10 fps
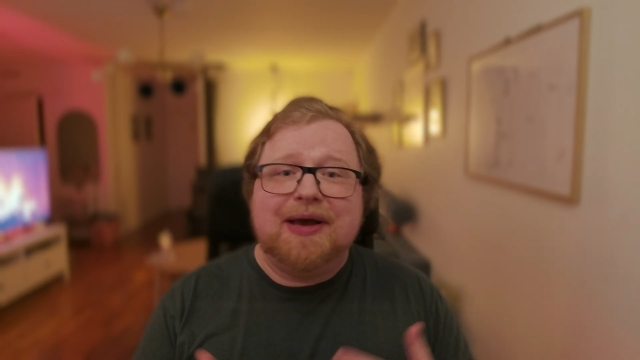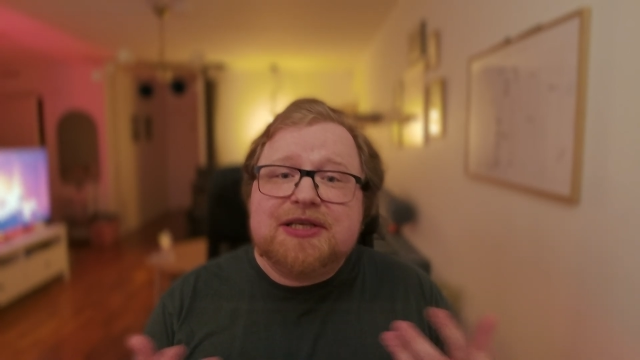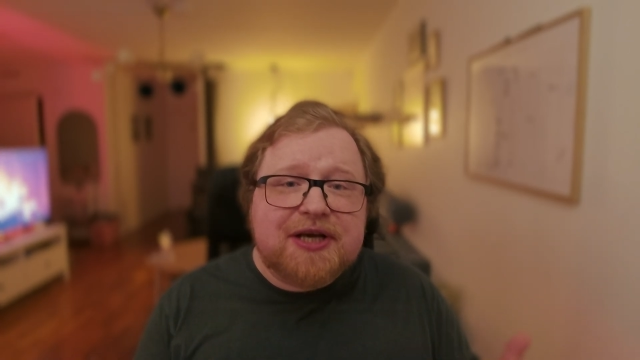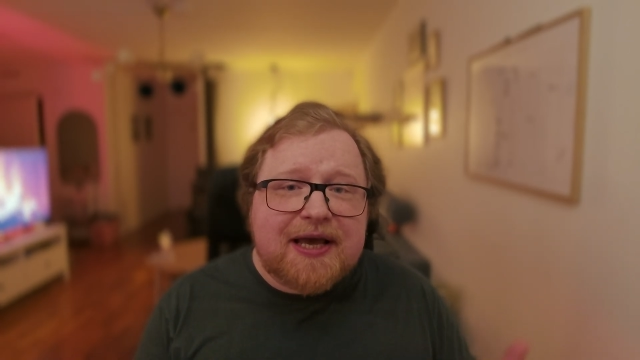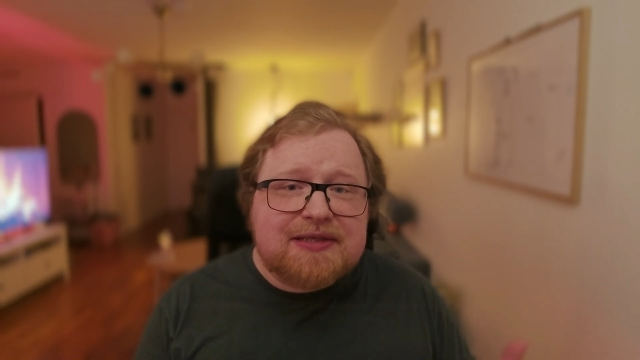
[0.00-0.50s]

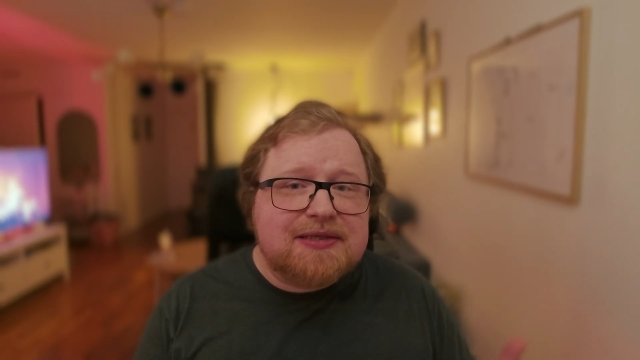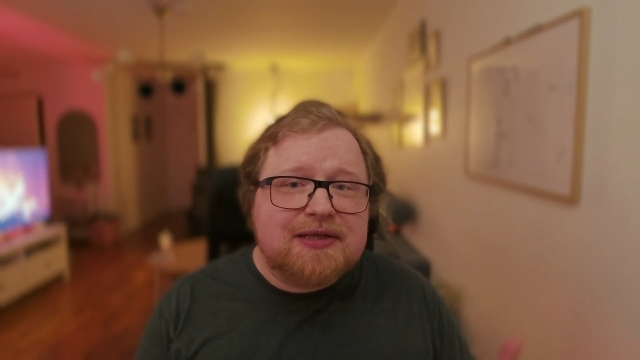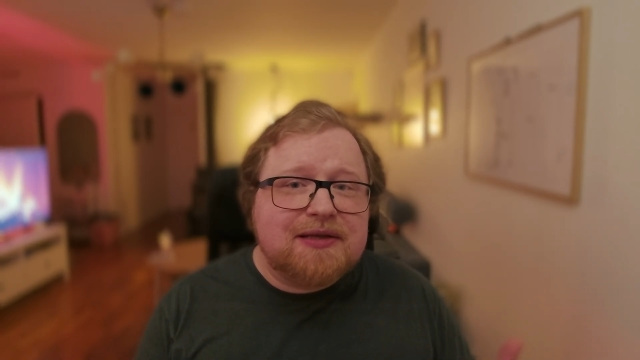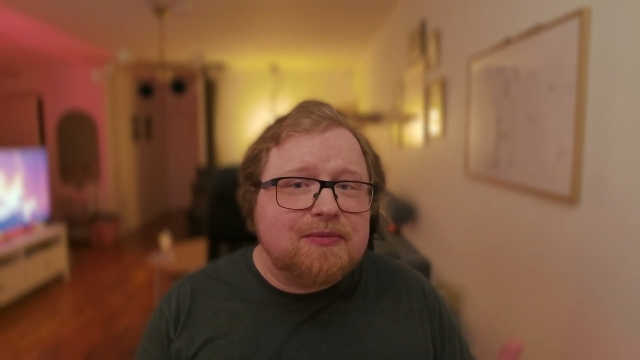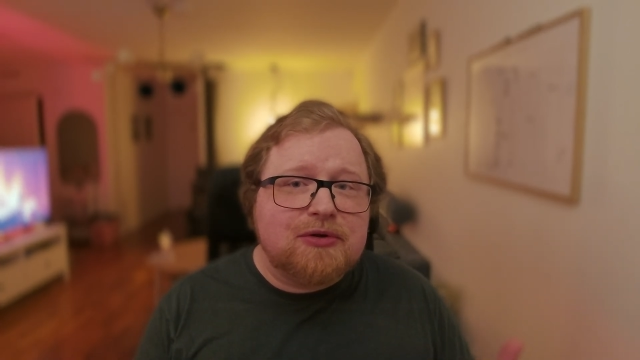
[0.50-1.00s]
edge cases
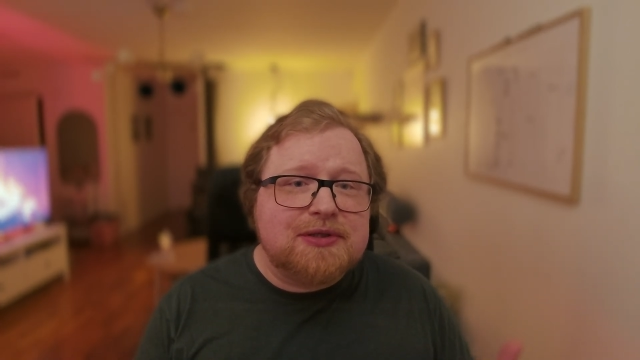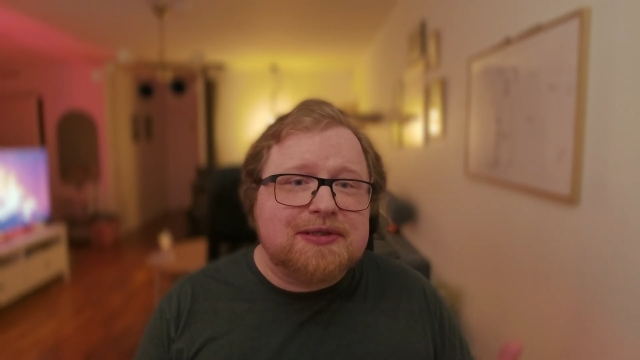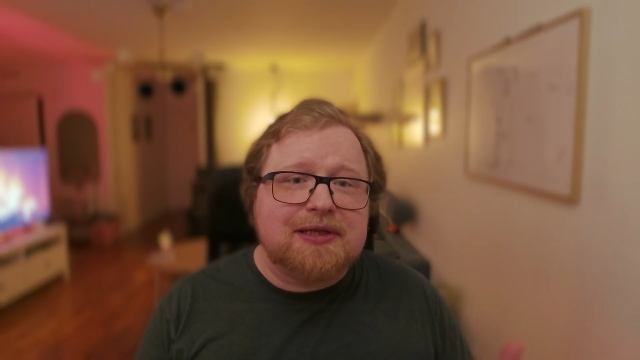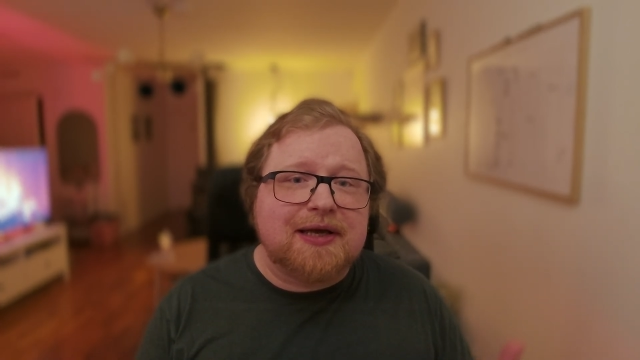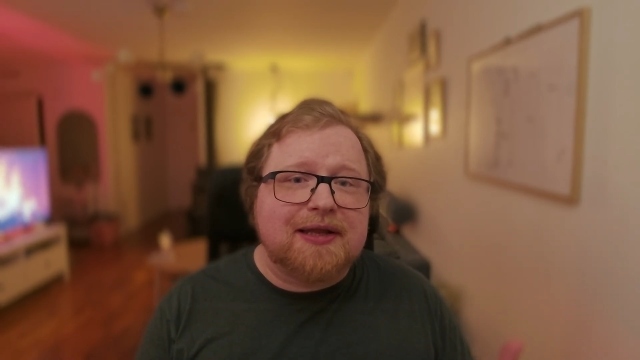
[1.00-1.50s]
that the model
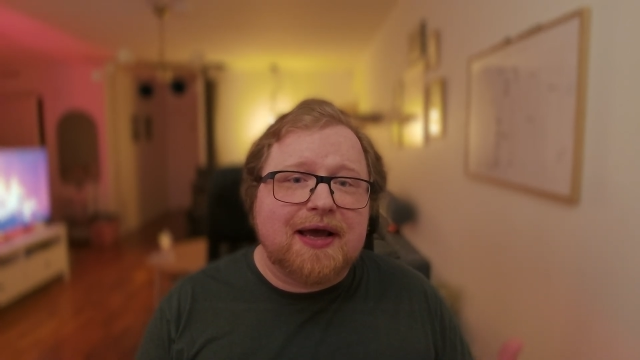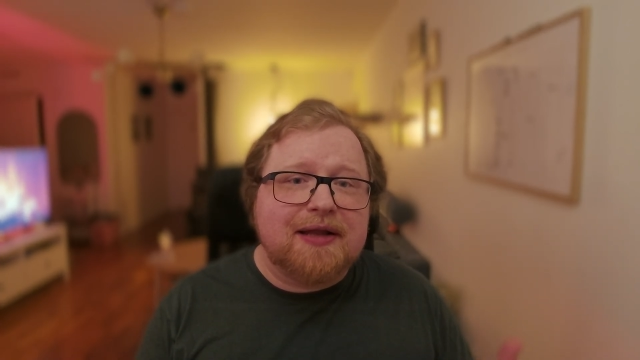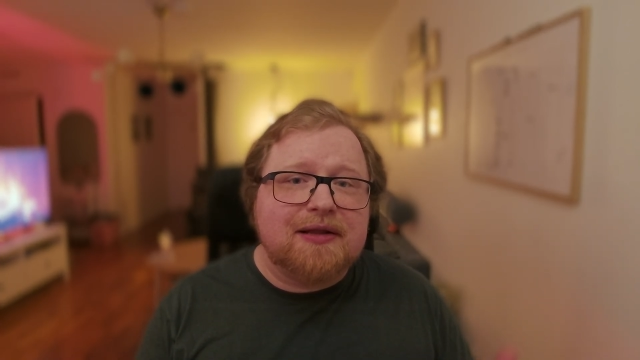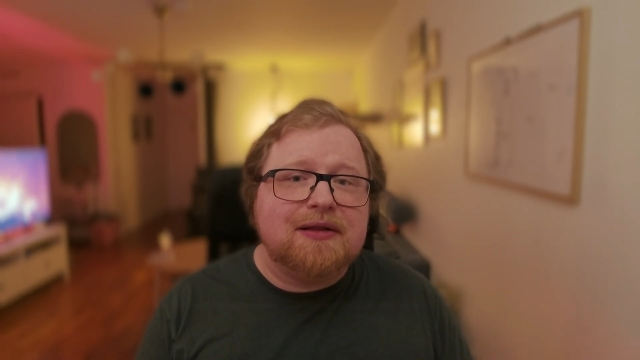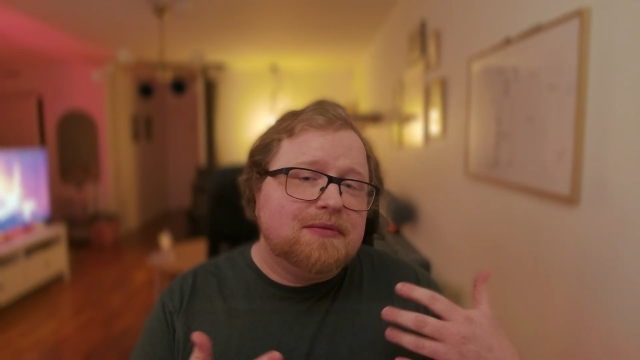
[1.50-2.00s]
still can
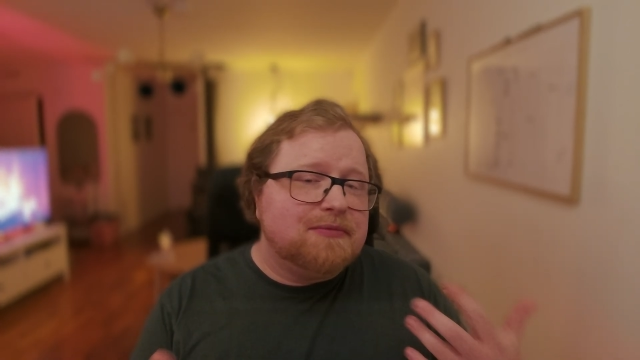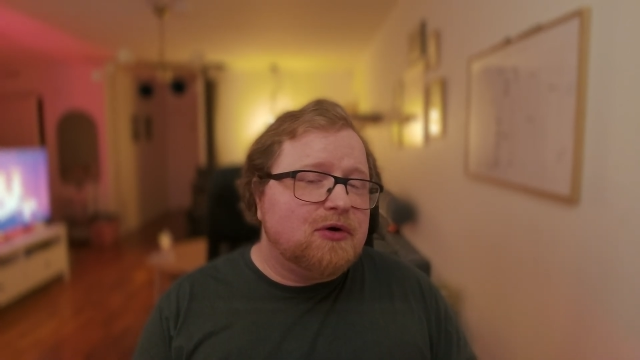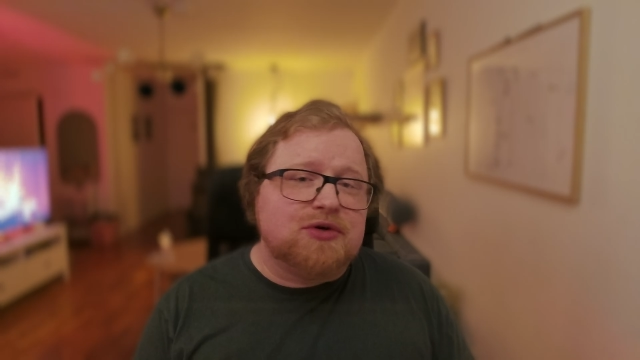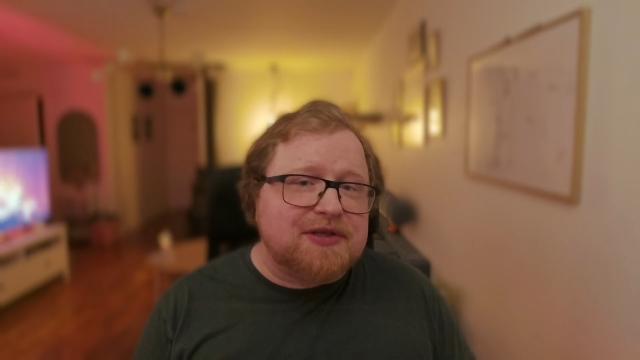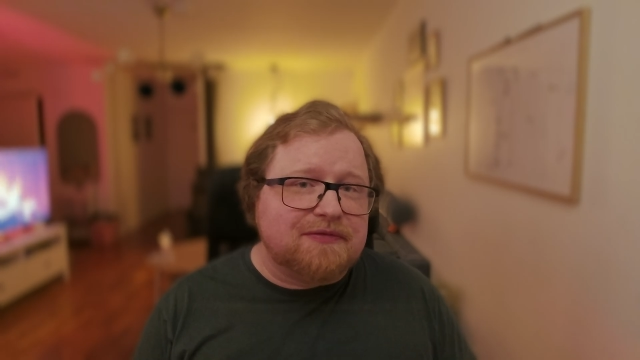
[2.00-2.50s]
handle,
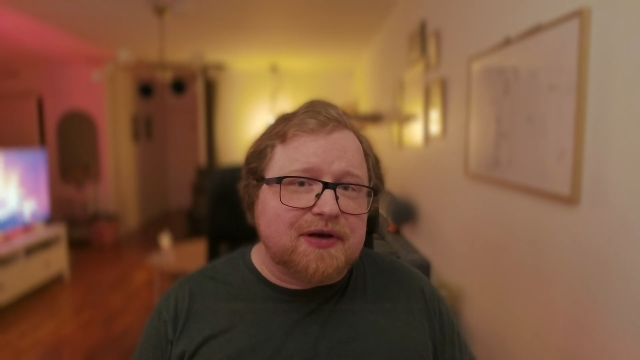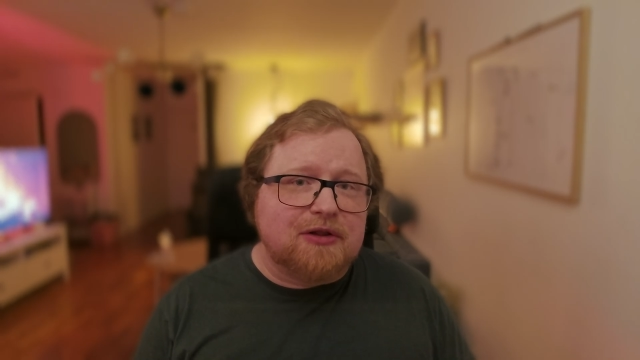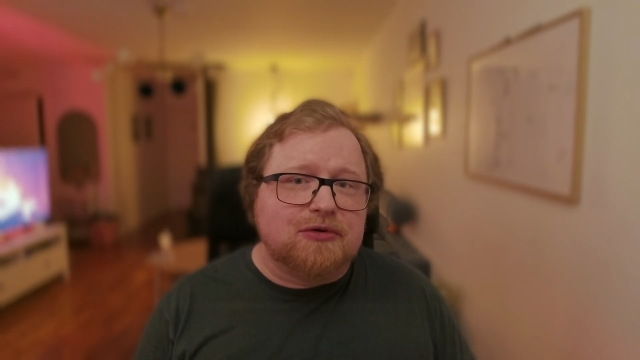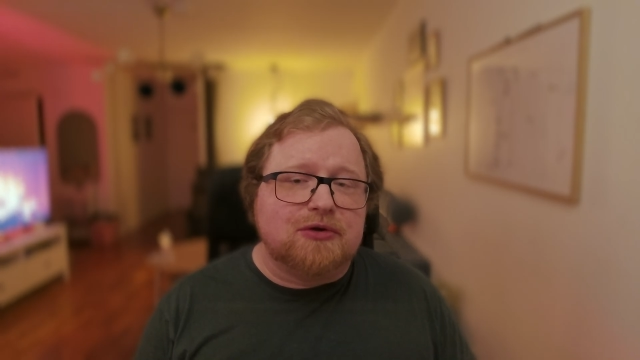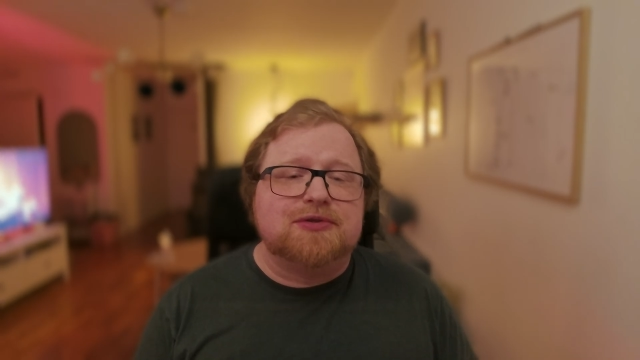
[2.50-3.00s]
or something
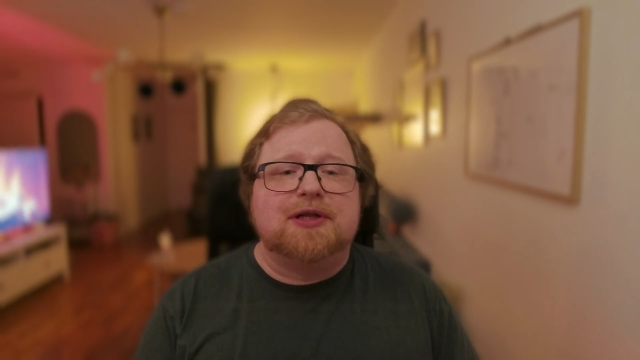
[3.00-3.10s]
along those